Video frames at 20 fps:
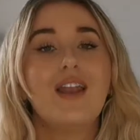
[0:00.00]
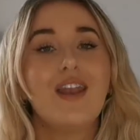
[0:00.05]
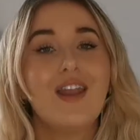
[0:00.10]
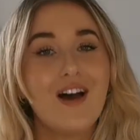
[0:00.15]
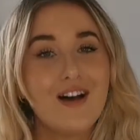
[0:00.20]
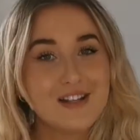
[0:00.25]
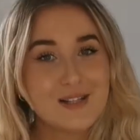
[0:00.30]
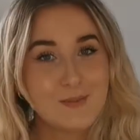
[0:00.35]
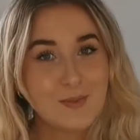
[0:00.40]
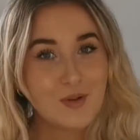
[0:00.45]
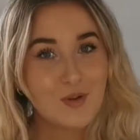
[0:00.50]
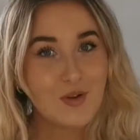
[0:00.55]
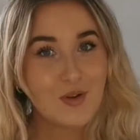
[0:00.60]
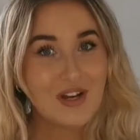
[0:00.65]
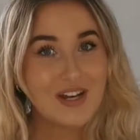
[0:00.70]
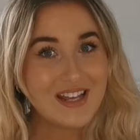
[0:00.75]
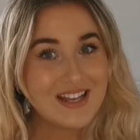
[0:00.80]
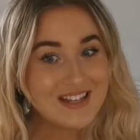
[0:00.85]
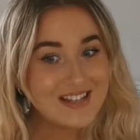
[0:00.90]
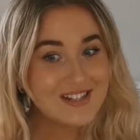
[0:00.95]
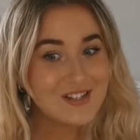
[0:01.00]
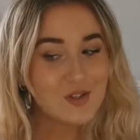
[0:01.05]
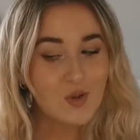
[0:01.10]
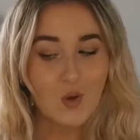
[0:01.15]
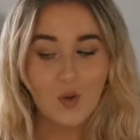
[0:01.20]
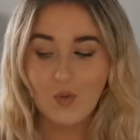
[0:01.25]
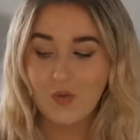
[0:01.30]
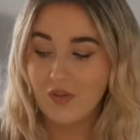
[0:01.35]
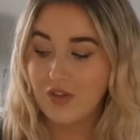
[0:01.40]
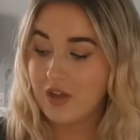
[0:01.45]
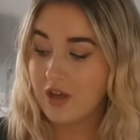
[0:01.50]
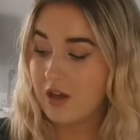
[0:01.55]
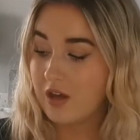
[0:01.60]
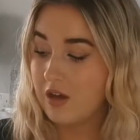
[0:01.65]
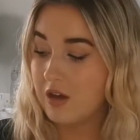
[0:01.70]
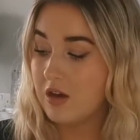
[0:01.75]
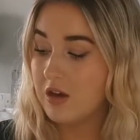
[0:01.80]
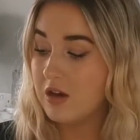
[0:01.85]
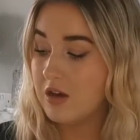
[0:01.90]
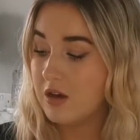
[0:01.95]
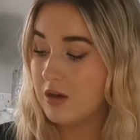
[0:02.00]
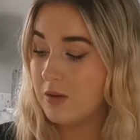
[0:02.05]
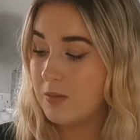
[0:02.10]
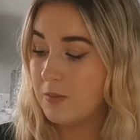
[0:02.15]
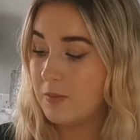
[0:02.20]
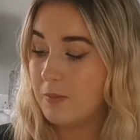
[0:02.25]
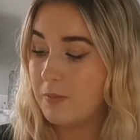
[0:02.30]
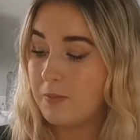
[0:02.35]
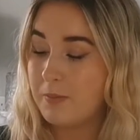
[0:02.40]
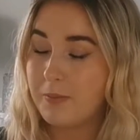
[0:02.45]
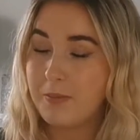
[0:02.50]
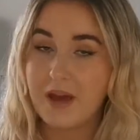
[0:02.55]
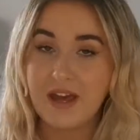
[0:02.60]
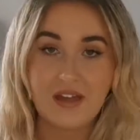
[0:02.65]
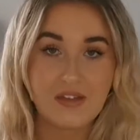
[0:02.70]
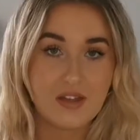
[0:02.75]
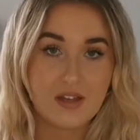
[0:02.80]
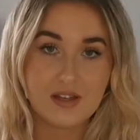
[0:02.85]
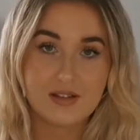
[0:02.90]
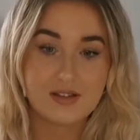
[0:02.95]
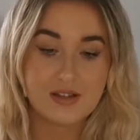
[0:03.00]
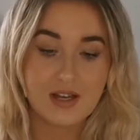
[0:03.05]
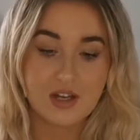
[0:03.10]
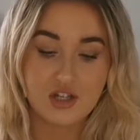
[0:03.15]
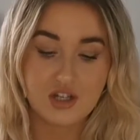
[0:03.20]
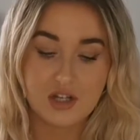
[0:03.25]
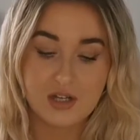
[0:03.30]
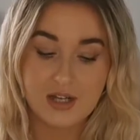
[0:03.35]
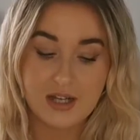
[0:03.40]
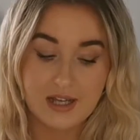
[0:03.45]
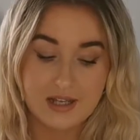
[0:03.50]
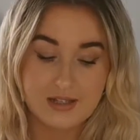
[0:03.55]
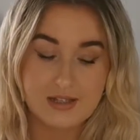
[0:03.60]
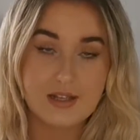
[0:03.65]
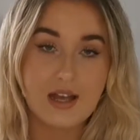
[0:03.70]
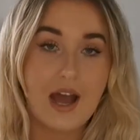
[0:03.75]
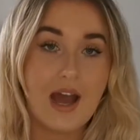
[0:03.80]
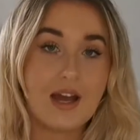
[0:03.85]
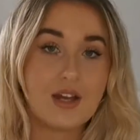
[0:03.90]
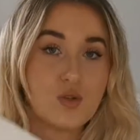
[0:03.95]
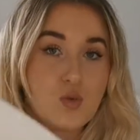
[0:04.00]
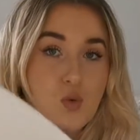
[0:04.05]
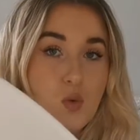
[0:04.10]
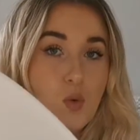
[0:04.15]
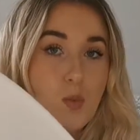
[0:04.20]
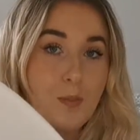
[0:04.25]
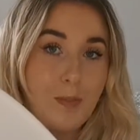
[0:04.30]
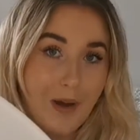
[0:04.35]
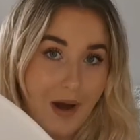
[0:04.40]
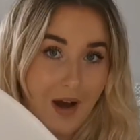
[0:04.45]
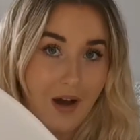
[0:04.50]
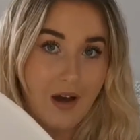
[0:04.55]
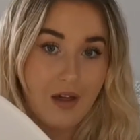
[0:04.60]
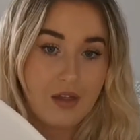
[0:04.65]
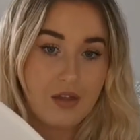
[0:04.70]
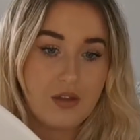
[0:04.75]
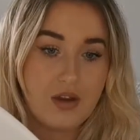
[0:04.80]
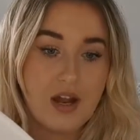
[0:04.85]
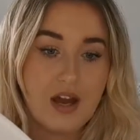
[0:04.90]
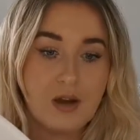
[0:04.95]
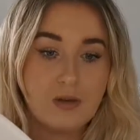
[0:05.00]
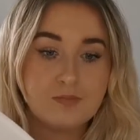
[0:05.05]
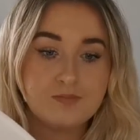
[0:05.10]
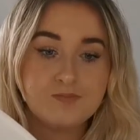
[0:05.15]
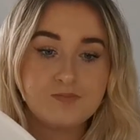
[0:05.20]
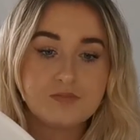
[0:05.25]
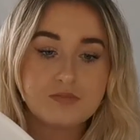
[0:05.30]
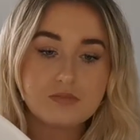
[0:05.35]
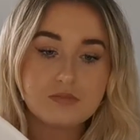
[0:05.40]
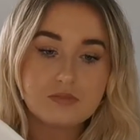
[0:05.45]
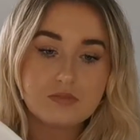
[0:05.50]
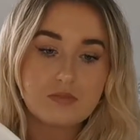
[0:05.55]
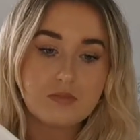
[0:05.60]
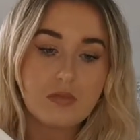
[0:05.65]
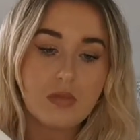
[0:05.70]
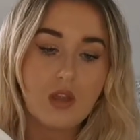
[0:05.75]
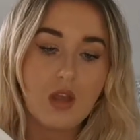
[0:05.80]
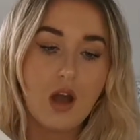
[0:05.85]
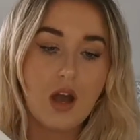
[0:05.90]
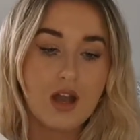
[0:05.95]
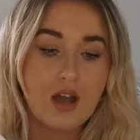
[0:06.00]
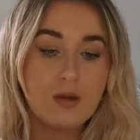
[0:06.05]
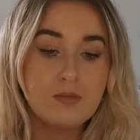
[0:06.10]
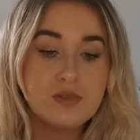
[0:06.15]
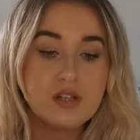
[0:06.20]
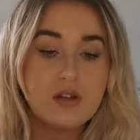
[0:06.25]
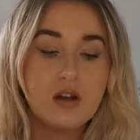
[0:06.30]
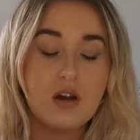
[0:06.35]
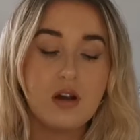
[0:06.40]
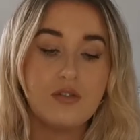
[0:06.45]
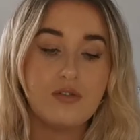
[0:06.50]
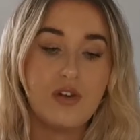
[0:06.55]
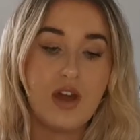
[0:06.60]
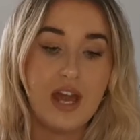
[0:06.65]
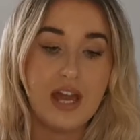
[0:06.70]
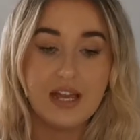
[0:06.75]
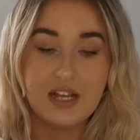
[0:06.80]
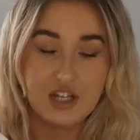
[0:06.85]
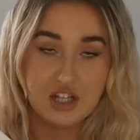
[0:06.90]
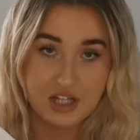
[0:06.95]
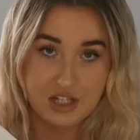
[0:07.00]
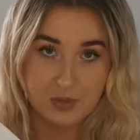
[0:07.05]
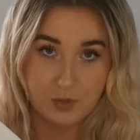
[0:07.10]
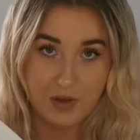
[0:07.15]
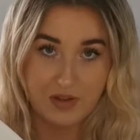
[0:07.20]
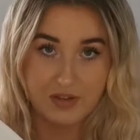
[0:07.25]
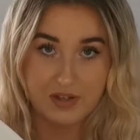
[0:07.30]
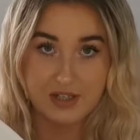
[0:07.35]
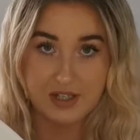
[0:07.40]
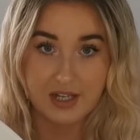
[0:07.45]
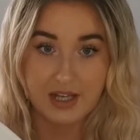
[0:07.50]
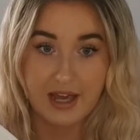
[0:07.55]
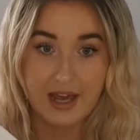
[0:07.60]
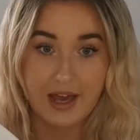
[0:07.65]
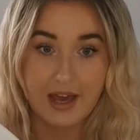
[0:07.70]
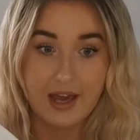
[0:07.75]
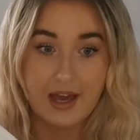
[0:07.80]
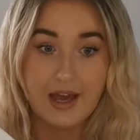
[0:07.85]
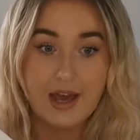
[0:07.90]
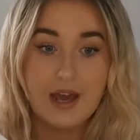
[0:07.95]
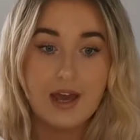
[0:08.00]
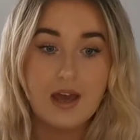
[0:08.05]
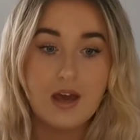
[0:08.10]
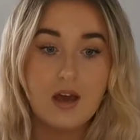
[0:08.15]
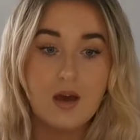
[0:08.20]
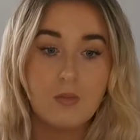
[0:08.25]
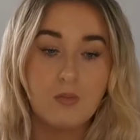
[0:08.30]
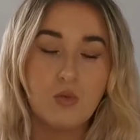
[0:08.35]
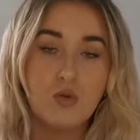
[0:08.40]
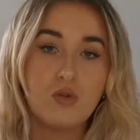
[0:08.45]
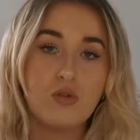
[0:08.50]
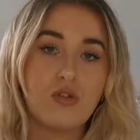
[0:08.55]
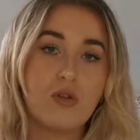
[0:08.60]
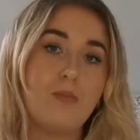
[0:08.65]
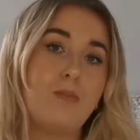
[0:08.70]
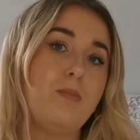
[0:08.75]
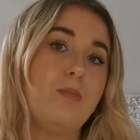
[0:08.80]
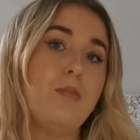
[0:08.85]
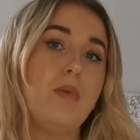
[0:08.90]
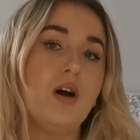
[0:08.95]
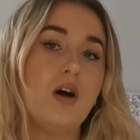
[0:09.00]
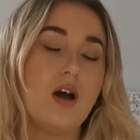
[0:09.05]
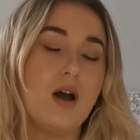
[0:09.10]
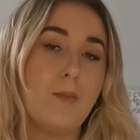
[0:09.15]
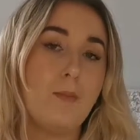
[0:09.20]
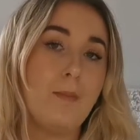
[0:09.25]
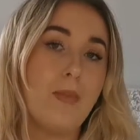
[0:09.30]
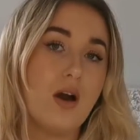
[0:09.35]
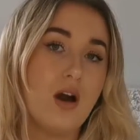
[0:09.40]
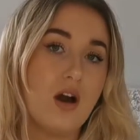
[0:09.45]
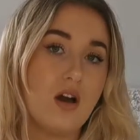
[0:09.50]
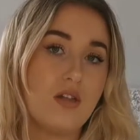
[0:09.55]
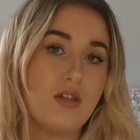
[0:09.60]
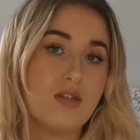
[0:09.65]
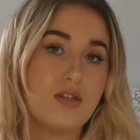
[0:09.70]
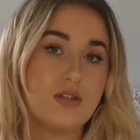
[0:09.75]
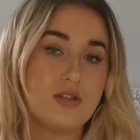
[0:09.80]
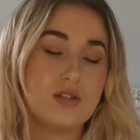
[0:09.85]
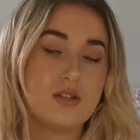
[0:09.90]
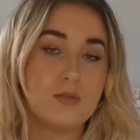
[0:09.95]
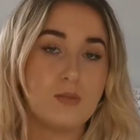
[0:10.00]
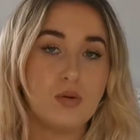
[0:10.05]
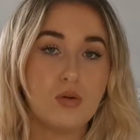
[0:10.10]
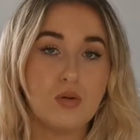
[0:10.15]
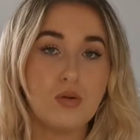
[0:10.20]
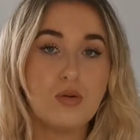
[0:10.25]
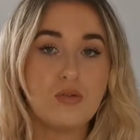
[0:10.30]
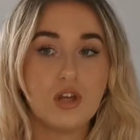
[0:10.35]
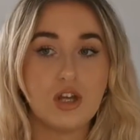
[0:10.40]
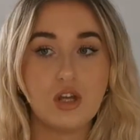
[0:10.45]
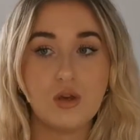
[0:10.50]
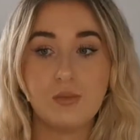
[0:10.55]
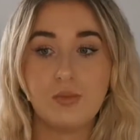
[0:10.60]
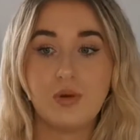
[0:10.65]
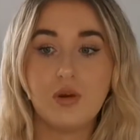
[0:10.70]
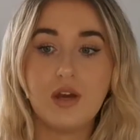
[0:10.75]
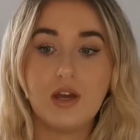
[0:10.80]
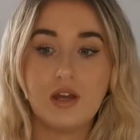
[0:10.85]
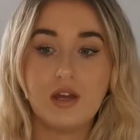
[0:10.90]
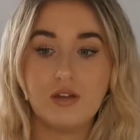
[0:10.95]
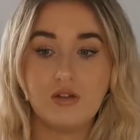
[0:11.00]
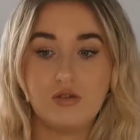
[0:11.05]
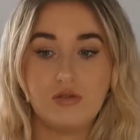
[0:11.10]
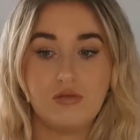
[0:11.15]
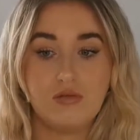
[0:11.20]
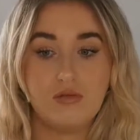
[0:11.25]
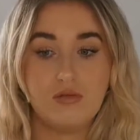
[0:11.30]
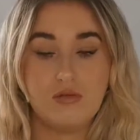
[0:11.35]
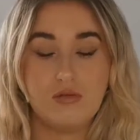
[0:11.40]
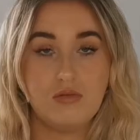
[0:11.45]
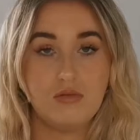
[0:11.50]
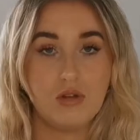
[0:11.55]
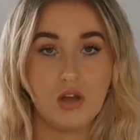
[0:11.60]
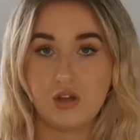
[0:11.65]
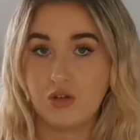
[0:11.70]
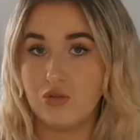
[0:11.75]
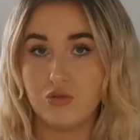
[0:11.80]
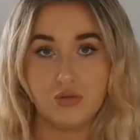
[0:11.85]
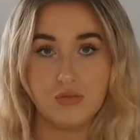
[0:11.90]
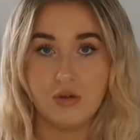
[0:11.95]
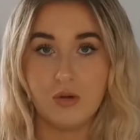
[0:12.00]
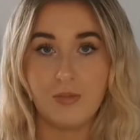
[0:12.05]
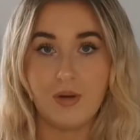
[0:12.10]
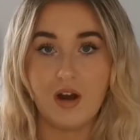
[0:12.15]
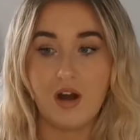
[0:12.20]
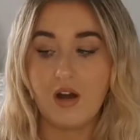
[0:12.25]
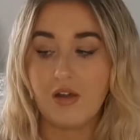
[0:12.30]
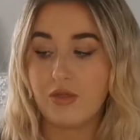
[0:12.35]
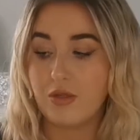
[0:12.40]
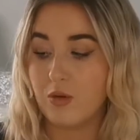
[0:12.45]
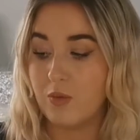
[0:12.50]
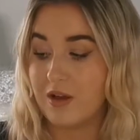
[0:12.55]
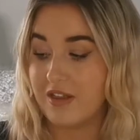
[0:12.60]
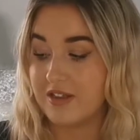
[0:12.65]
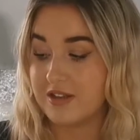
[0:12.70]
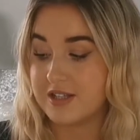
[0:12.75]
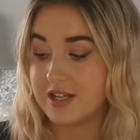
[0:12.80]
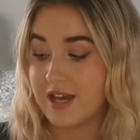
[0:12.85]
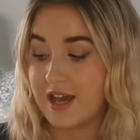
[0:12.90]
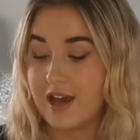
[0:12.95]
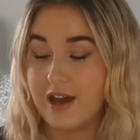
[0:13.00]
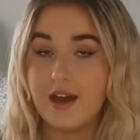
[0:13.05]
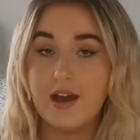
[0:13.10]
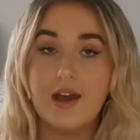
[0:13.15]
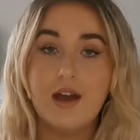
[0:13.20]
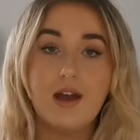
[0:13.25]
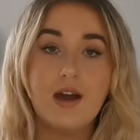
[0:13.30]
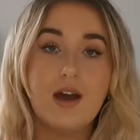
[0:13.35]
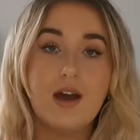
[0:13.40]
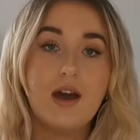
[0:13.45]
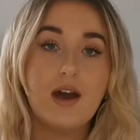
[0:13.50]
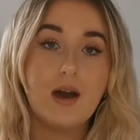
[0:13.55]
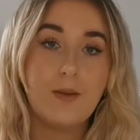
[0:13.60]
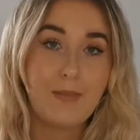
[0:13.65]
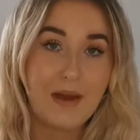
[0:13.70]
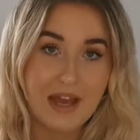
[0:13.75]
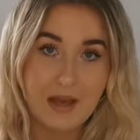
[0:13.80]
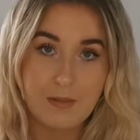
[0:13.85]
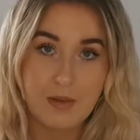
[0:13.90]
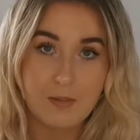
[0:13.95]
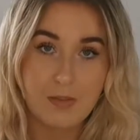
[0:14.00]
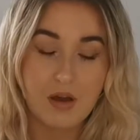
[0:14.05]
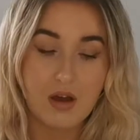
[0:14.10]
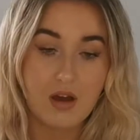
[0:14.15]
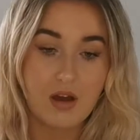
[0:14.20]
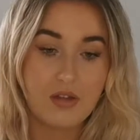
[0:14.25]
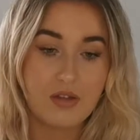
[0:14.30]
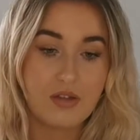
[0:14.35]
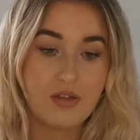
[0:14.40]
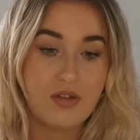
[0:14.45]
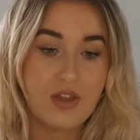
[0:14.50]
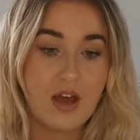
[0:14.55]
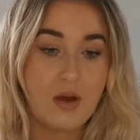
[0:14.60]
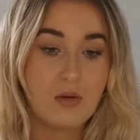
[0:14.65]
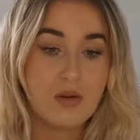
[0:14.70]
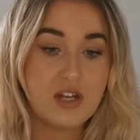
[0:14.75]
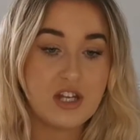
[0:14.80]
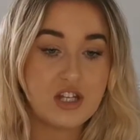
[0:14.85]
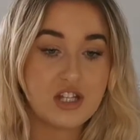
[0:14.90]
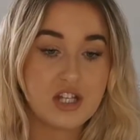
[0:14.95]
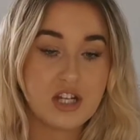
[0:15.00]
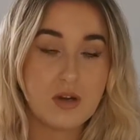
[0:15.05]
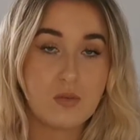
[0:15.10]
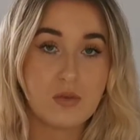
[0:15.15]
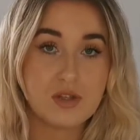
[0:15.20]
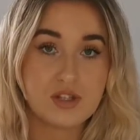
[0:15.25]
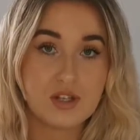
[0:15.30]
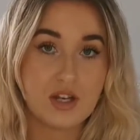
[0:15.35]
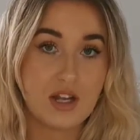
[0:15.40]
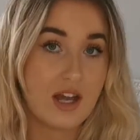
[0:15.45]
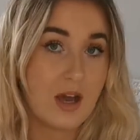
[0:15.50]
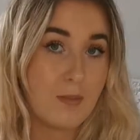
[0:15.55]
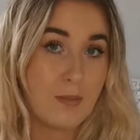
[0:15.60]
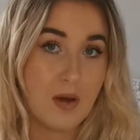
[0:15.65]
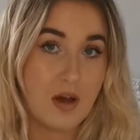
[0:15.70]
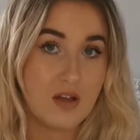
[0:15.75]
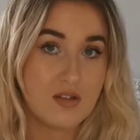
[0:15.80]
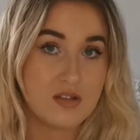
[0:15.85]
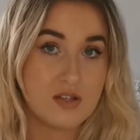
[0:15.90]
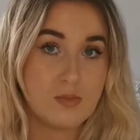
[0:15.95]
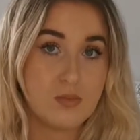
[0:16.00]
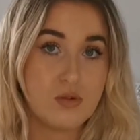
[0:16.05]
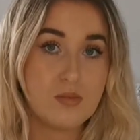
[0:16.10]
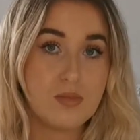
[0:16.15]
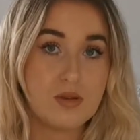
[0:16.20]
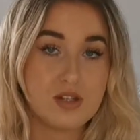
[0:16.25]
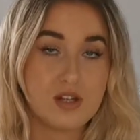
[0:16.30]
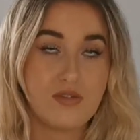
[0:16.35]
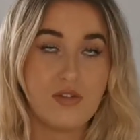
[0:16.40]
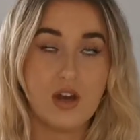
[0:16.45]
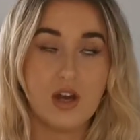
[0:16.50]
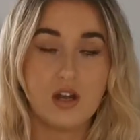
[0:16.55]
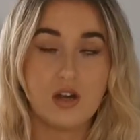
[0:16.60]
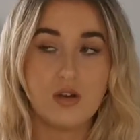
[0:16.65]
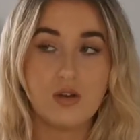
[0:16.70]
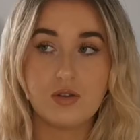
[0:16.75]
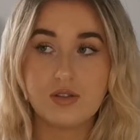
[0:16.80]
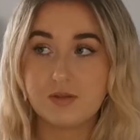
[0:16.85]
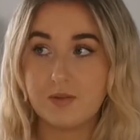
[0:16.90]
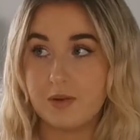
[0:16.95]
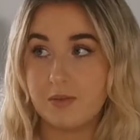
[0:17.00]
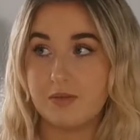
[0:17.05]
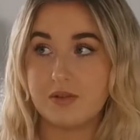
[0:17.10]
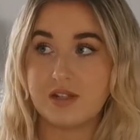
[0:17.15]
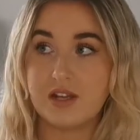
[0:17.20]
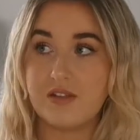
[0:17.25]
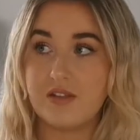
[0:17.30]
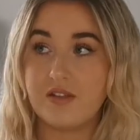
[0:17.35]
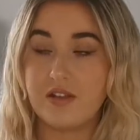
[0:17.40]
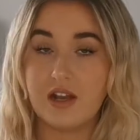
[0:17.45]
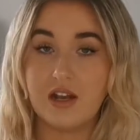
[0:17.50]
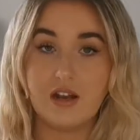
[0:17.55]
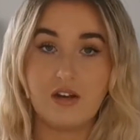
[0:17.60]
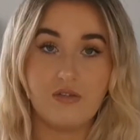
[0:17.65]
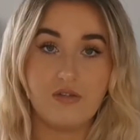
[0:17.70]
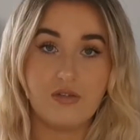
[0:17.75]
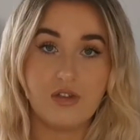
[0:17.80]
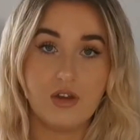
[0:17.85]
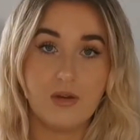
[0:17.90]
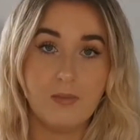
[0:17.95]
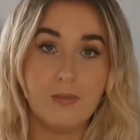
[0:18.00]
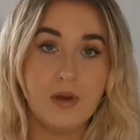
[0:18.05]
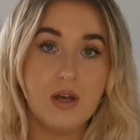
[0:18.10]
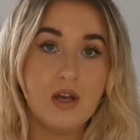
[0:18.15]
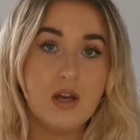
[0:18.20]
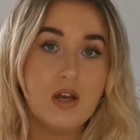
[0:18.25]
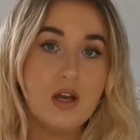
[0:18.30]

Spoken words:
Last but not least on the bathing section is an actual bath. Now, I hummed and hawed for ages whether to get more of the bath support that you put in like your normal bath, or whether to get a baby bath. Now, initially I was going to get a bath support because I've heard lots of people say that they love them.